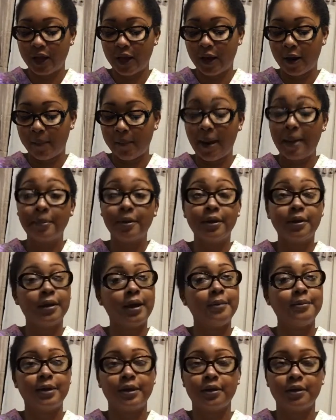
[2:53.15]
I'm
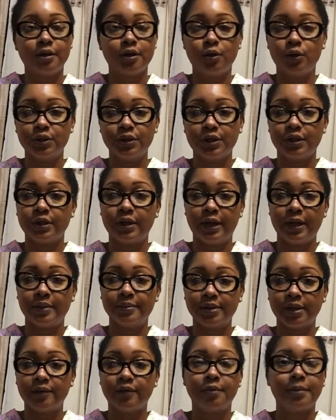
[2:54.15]
not gonna go into the
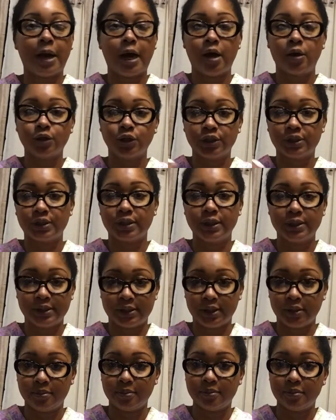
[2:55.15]
names of them. I'll just list
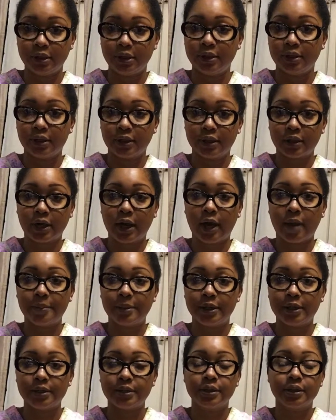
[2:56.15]
them in the
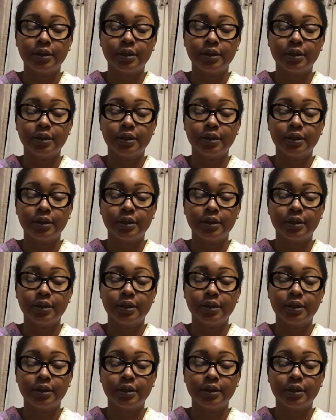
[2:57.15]
comment.